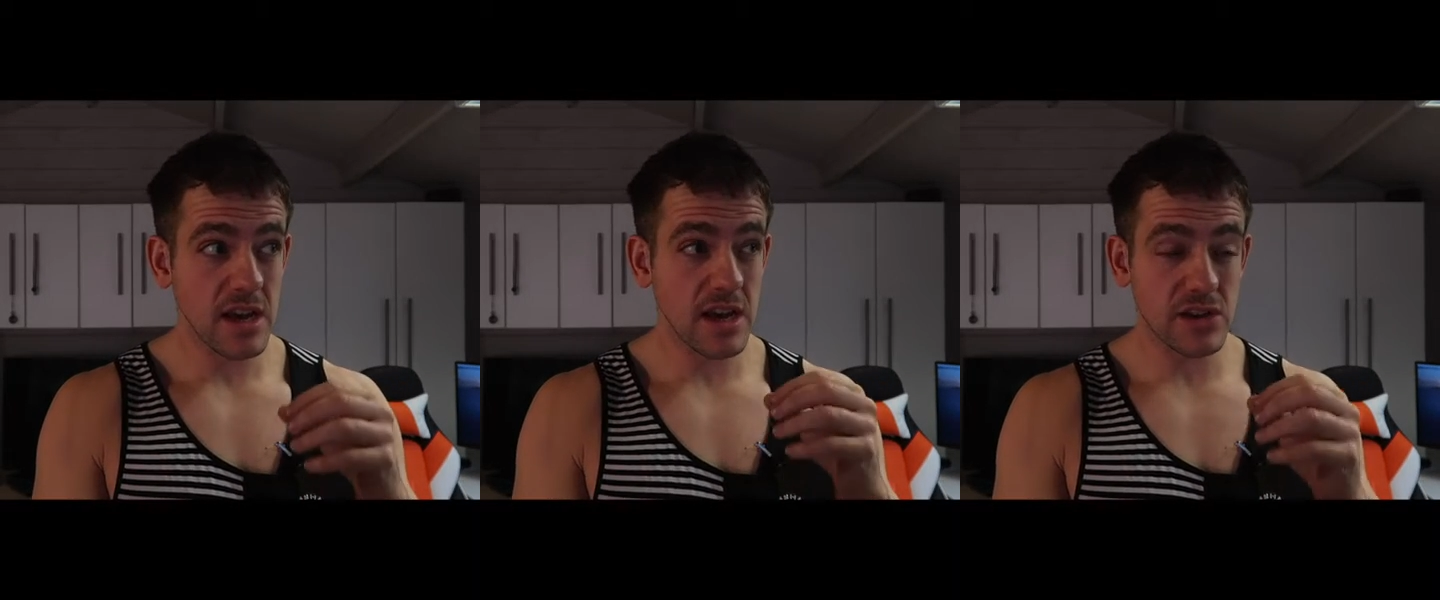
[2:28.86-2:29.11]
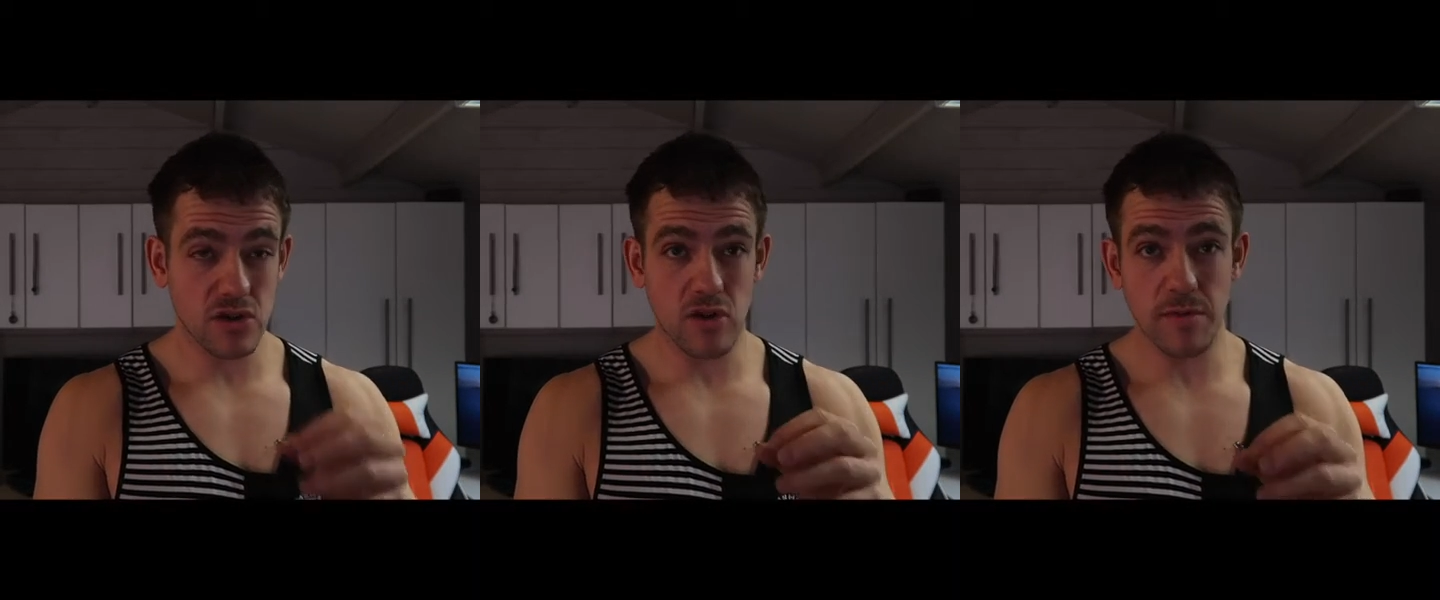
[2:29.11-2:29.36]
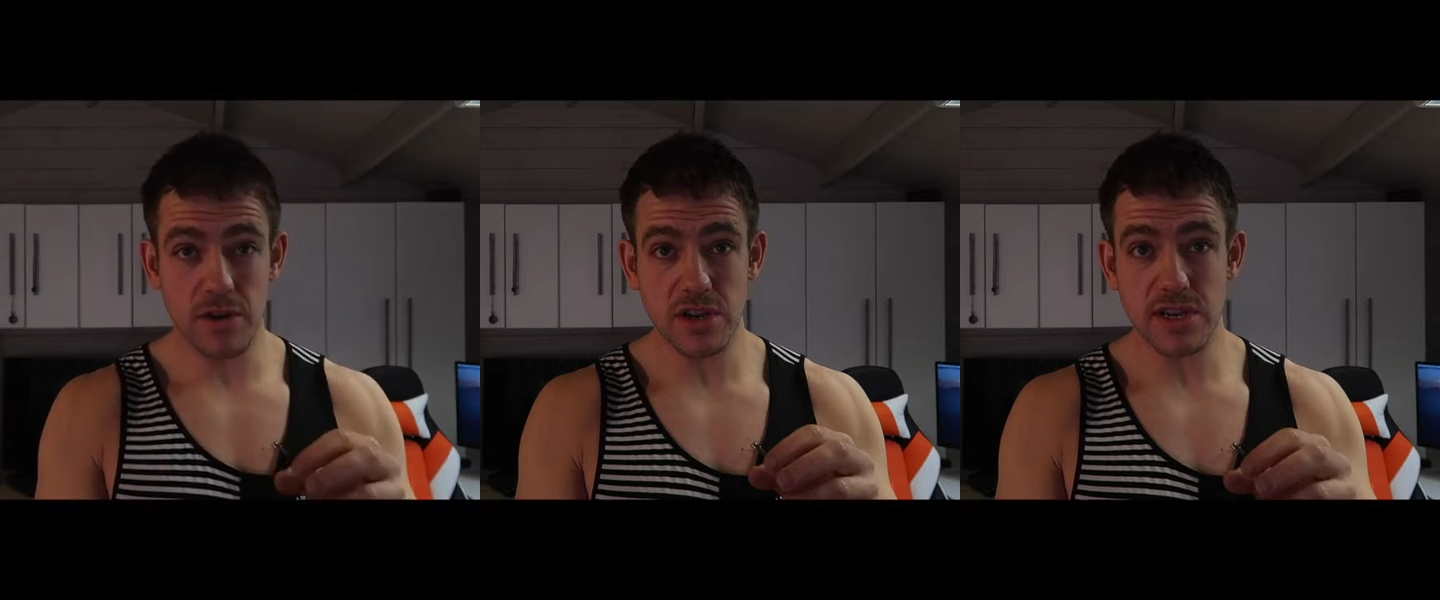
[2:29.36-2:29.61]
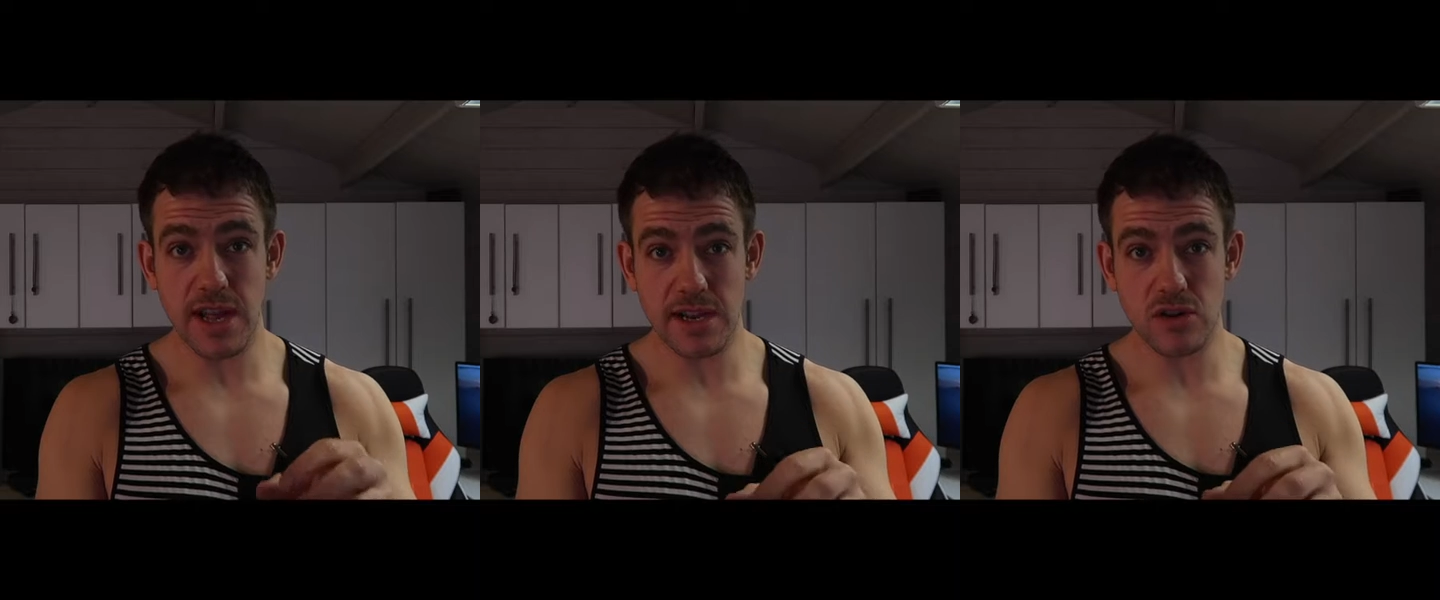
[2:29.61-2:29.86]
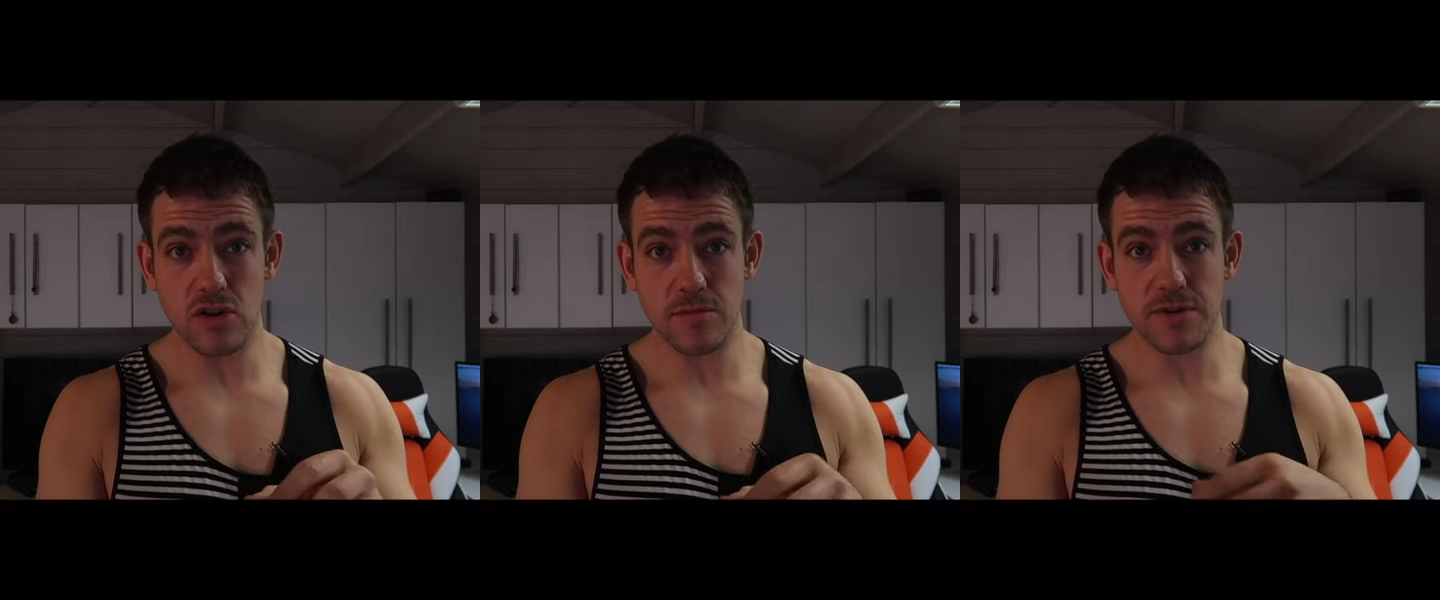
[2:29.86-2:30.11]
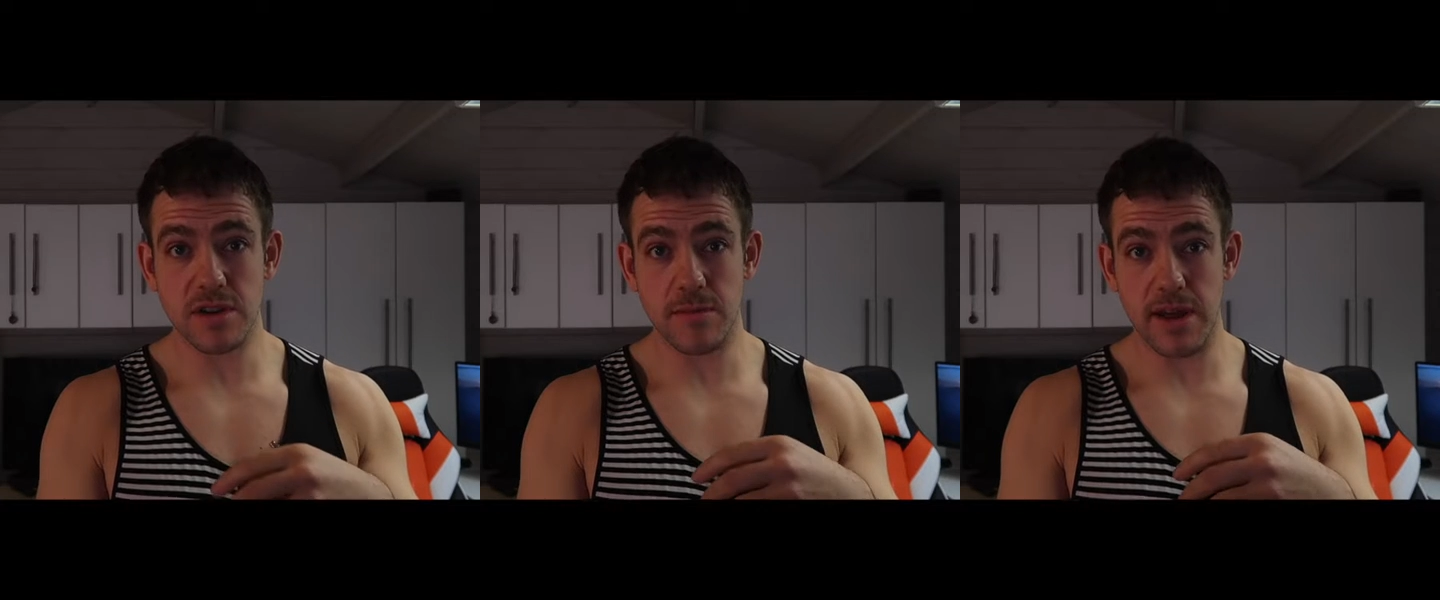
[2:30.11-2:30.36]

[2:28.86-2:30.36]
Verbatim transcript: is almost set up to